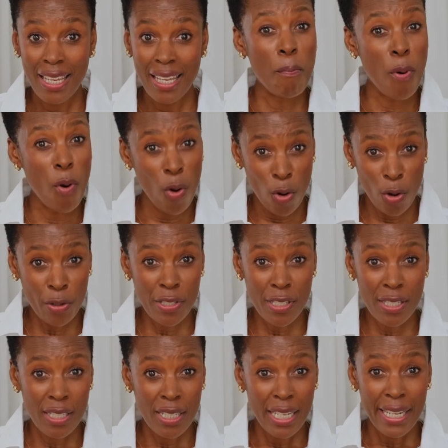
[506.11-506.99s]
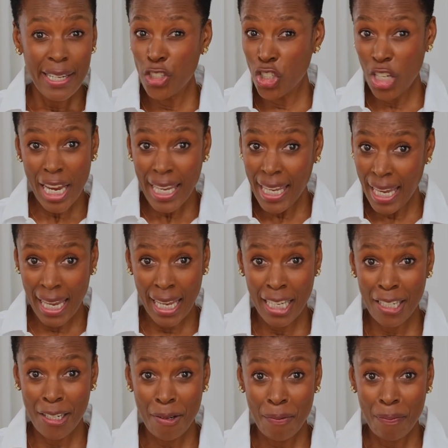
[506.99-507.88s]
Pause, check
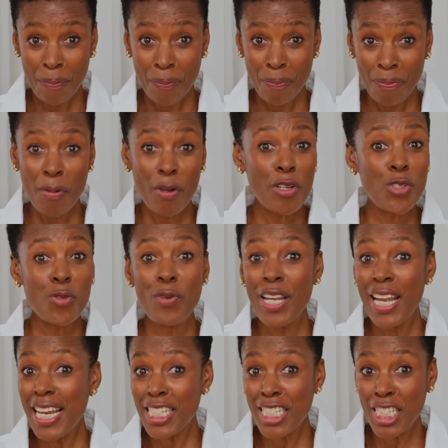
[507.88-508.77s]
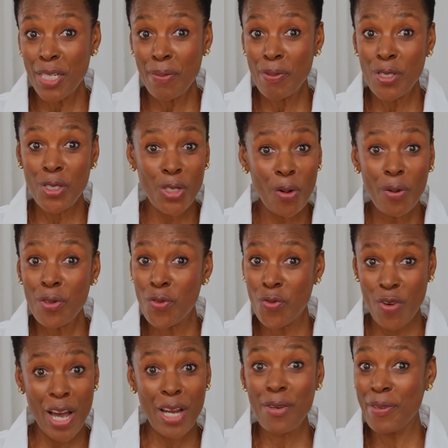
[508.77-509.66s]
in, because relationships don't
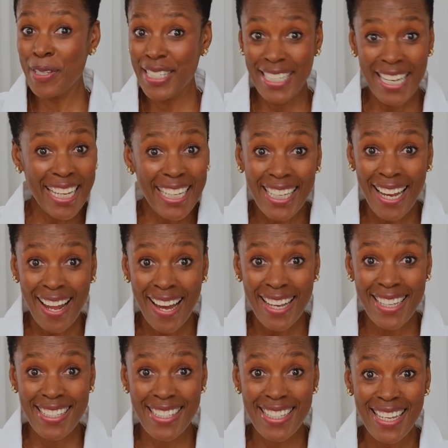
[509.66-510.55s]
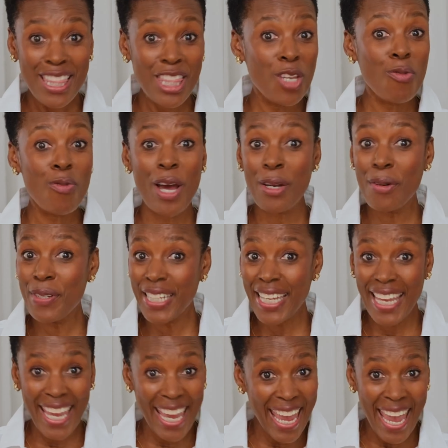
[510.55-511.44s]
run on deadlines, they run on
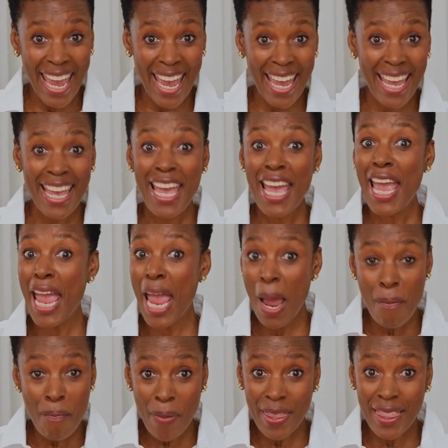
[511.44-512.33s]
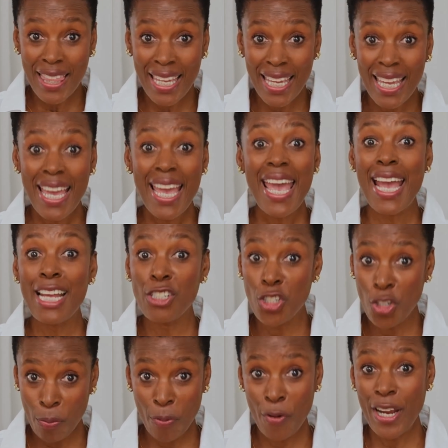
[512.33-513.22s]
care, empathy, and
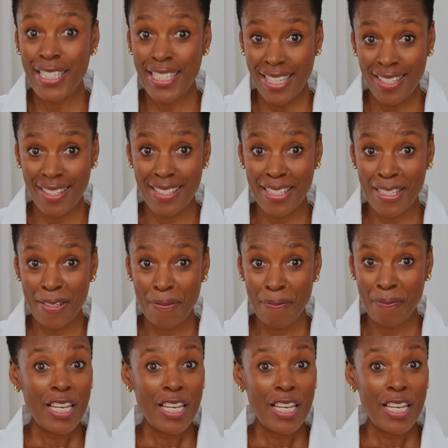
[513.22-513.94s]
your presence.